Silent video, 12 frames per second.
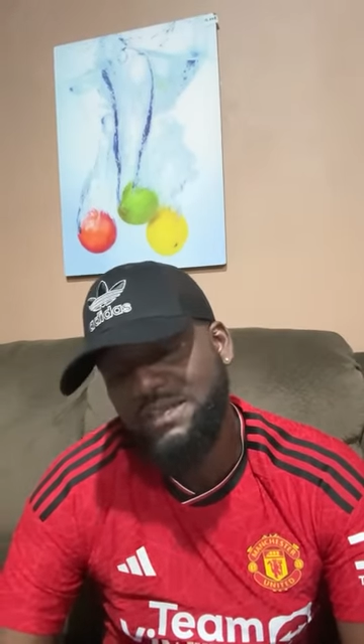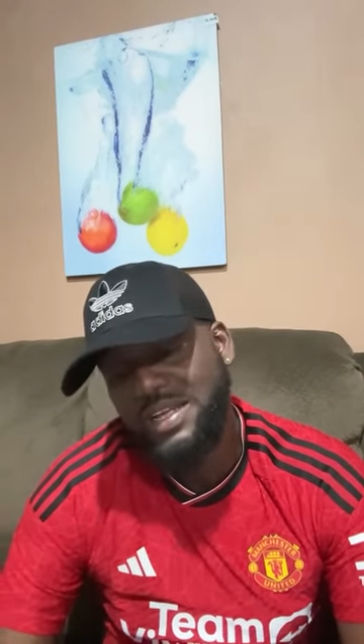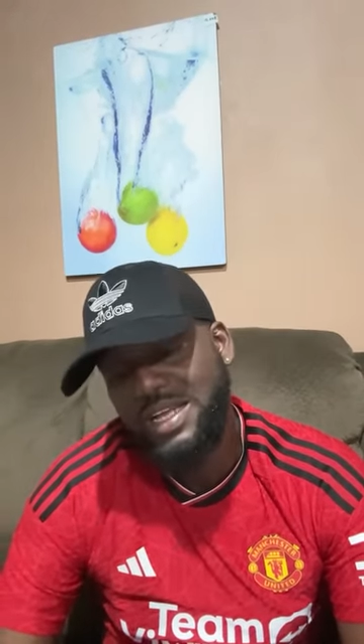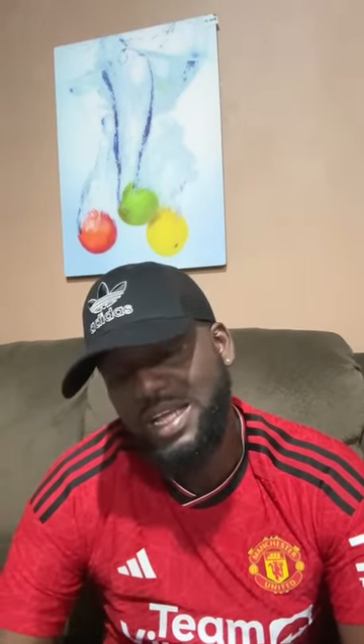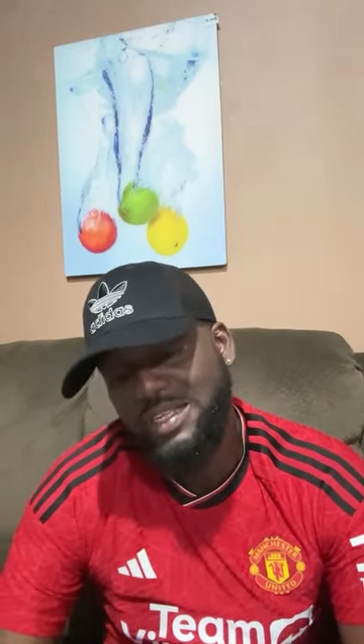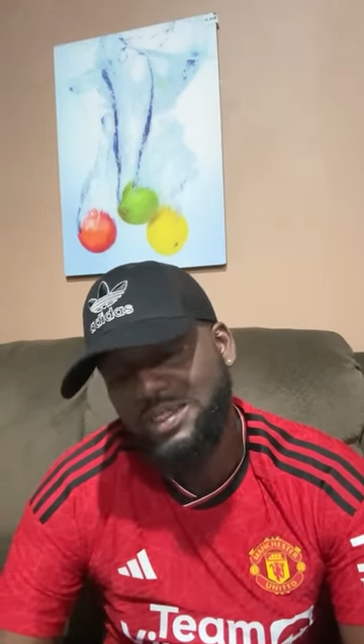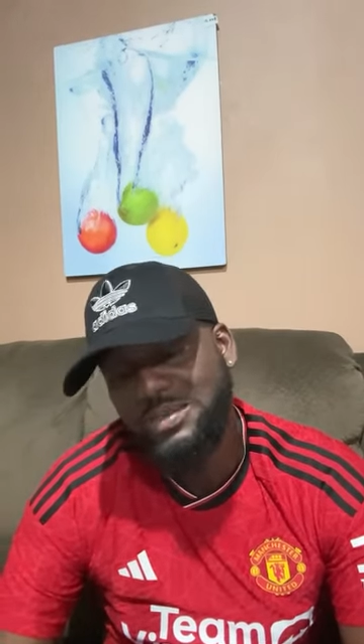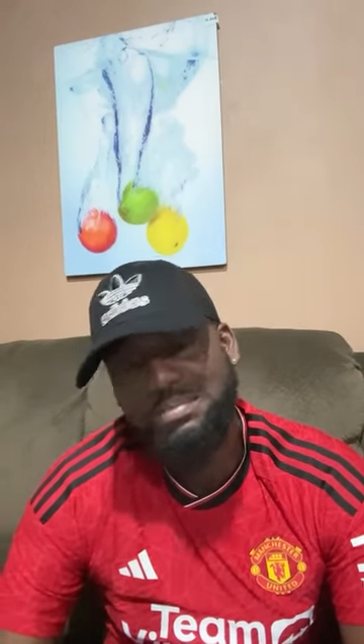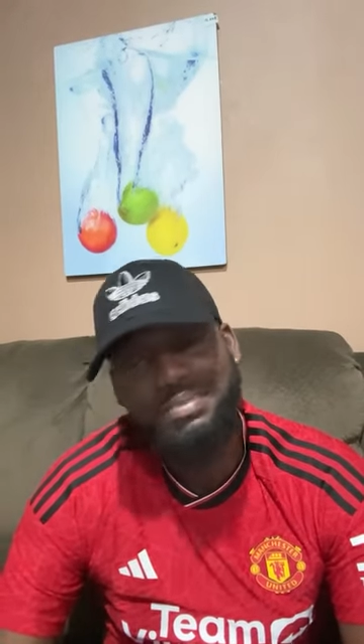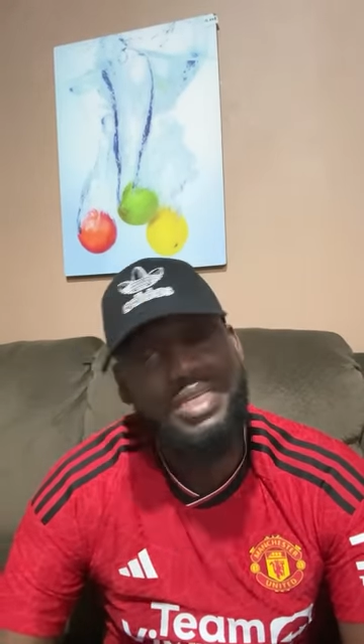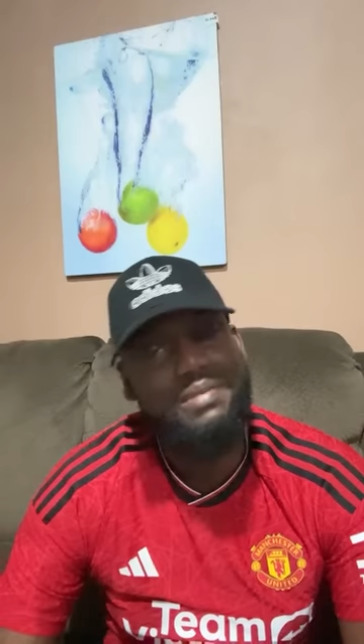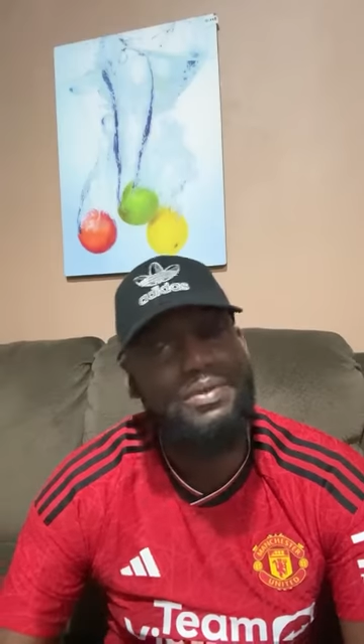to call some
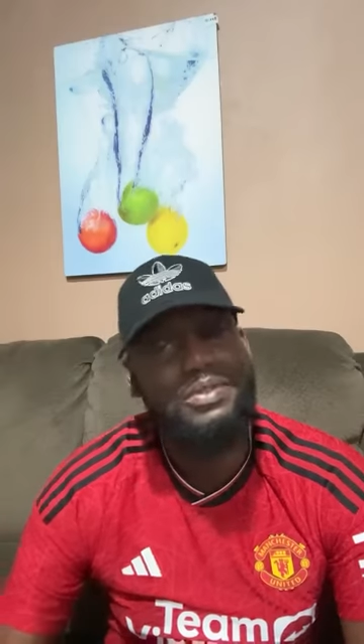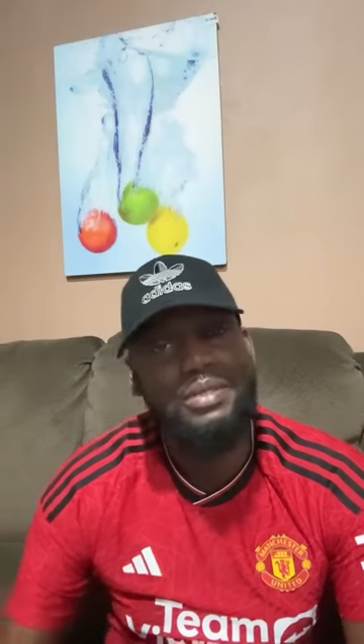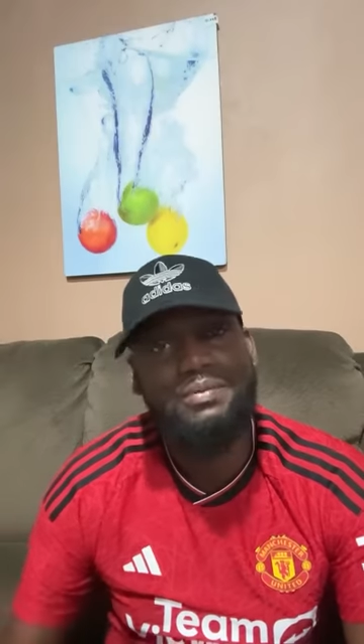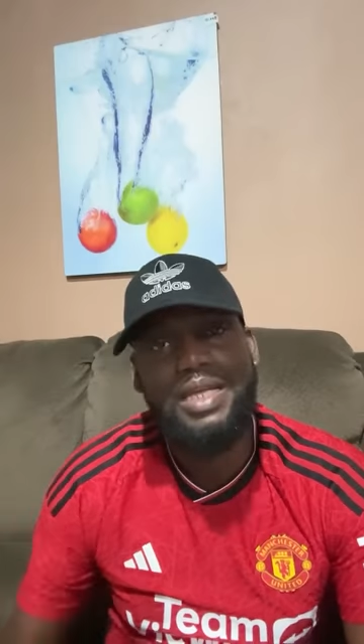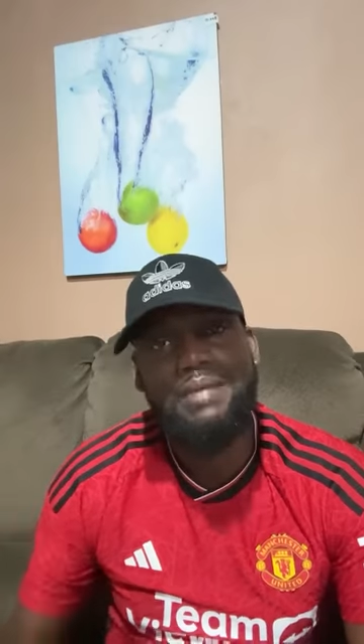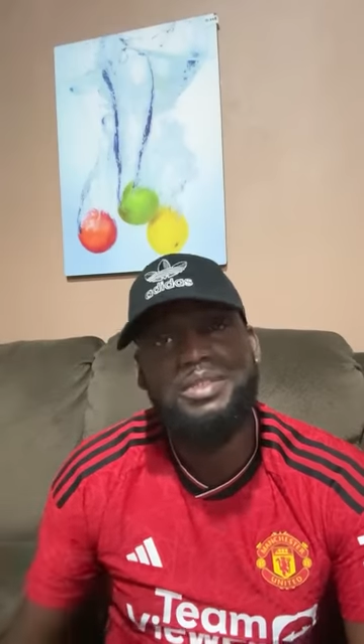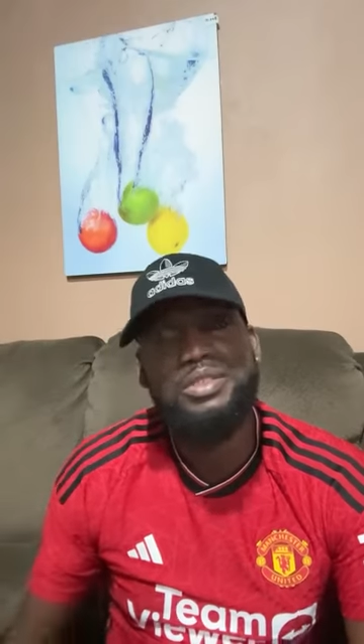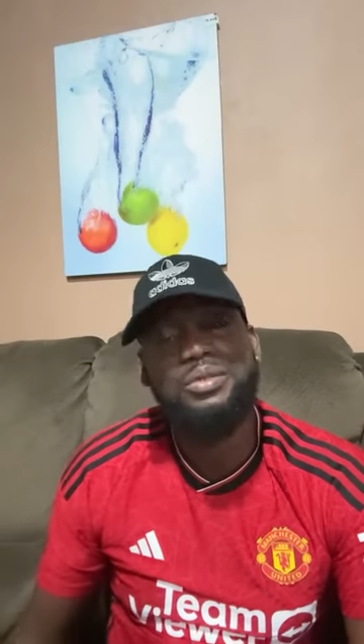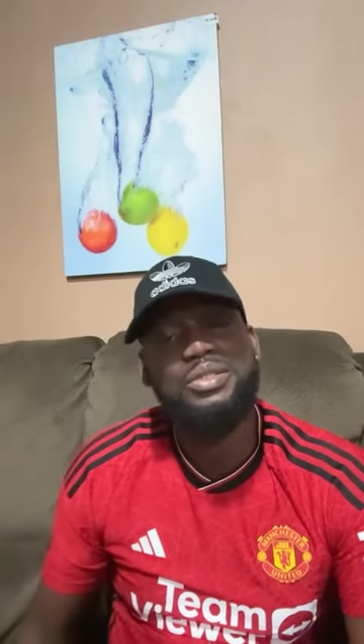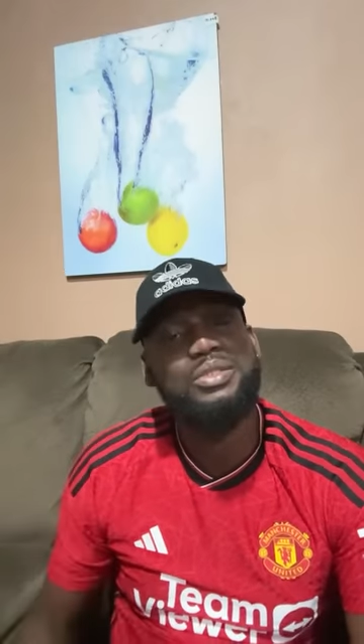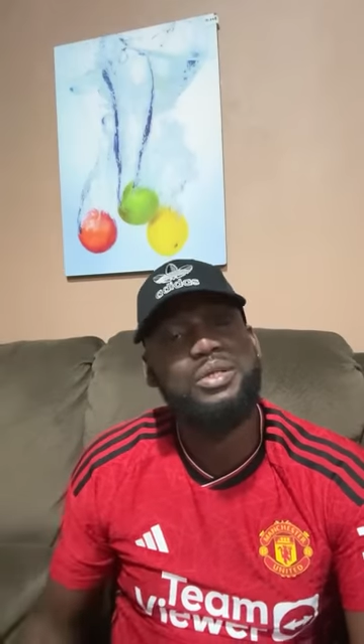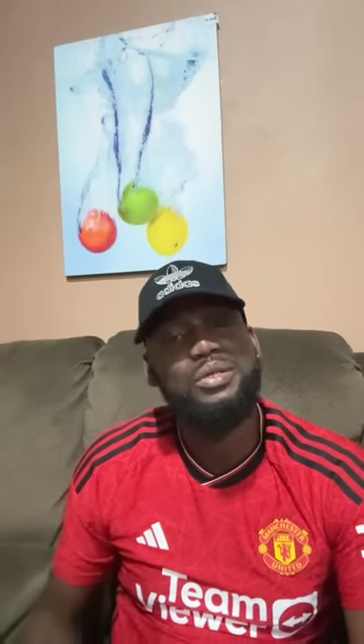people. Sometimes I
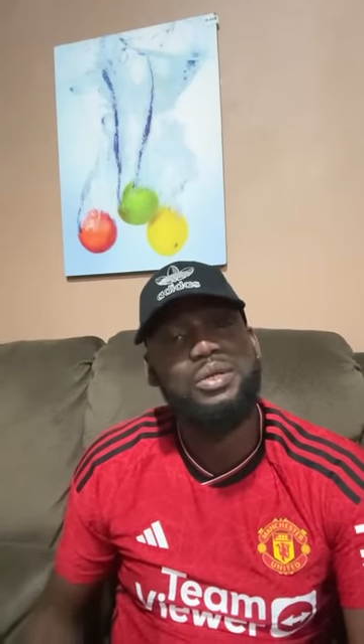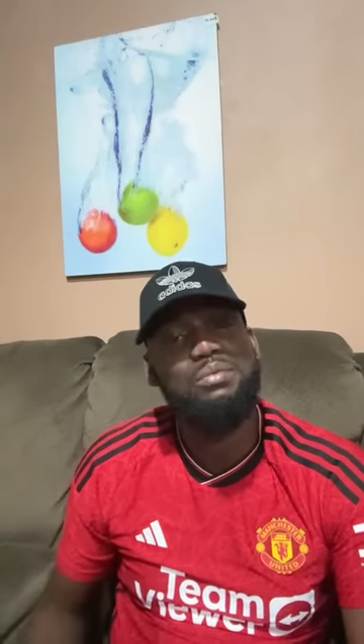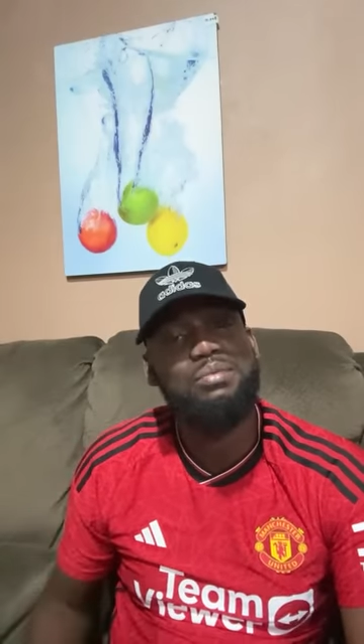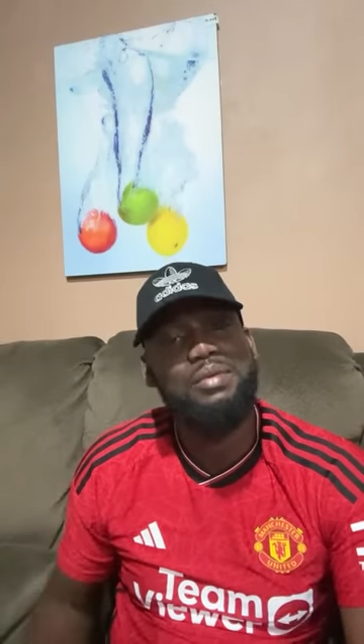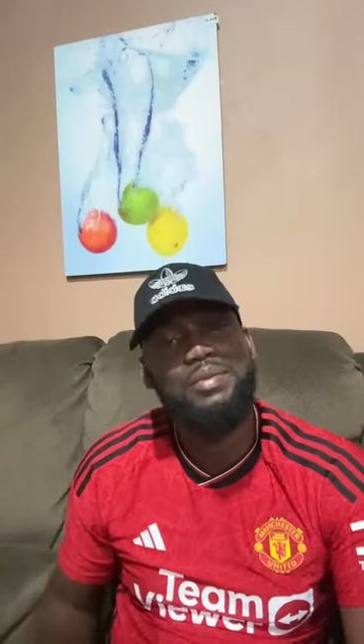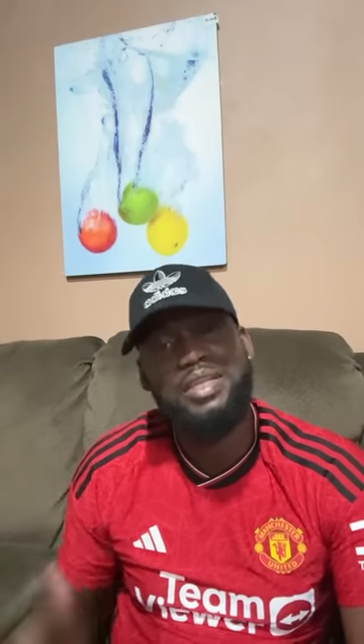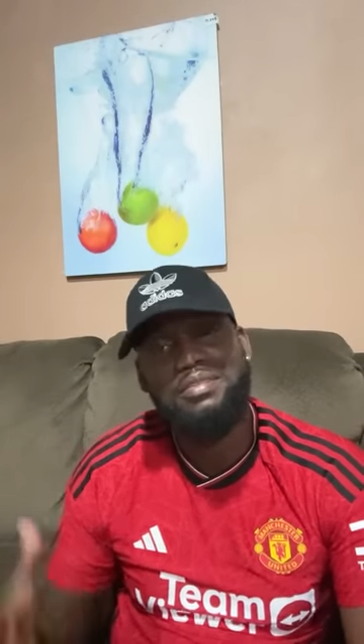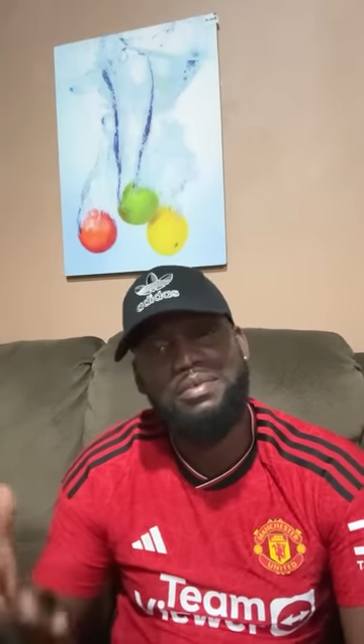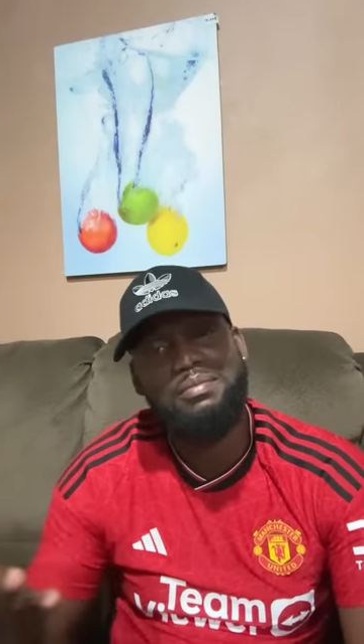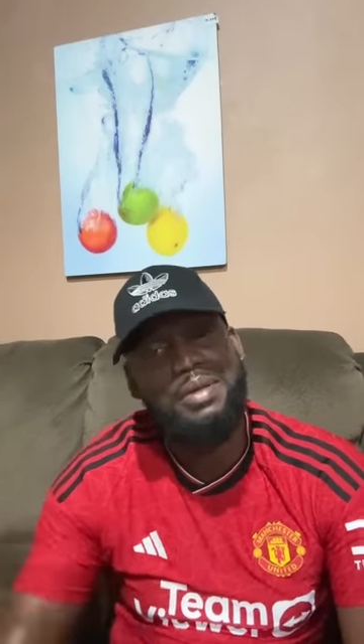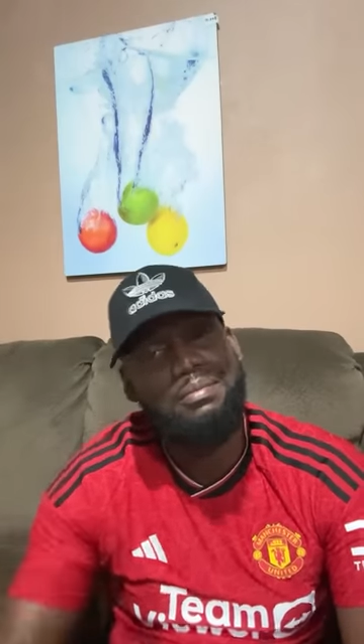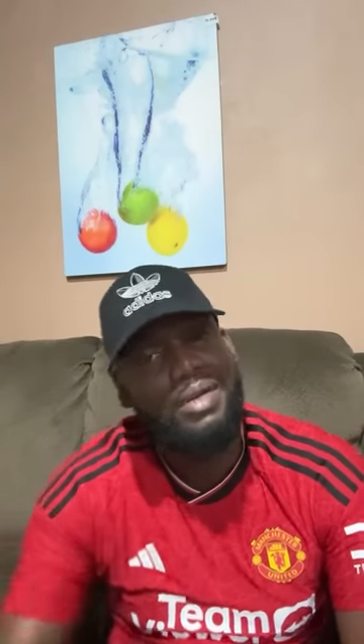store some number I don't even
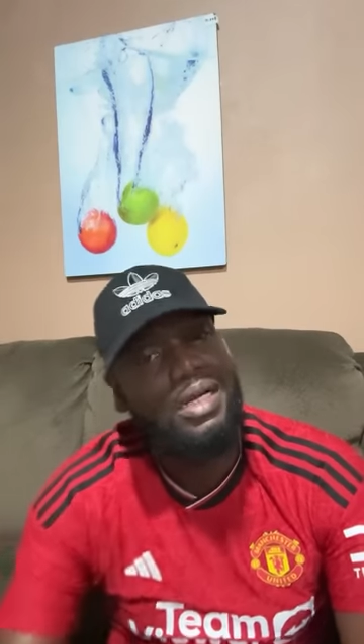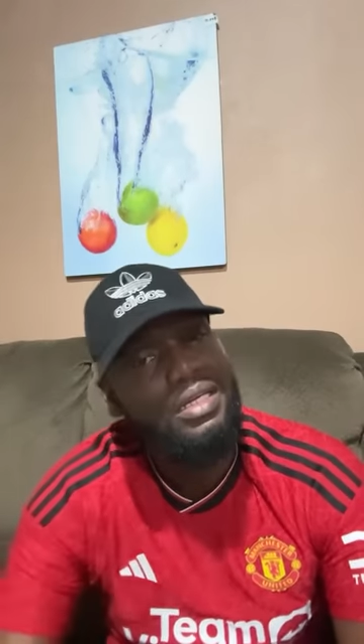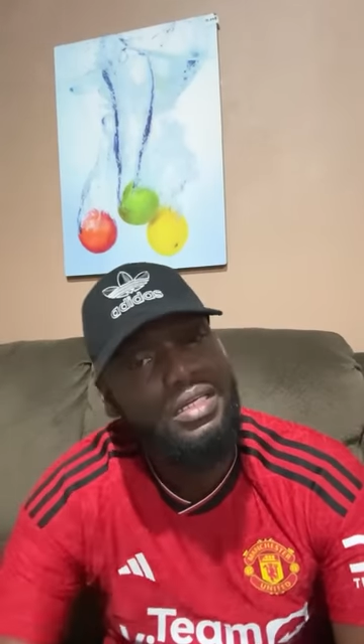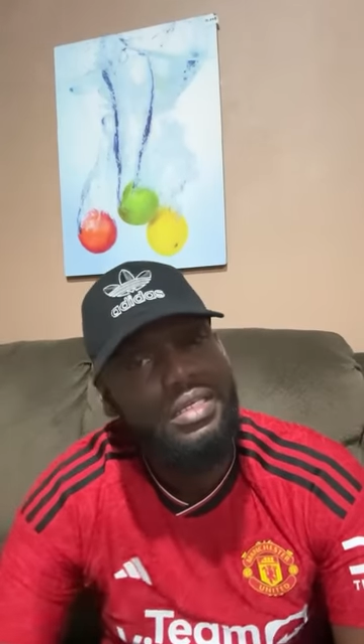remember.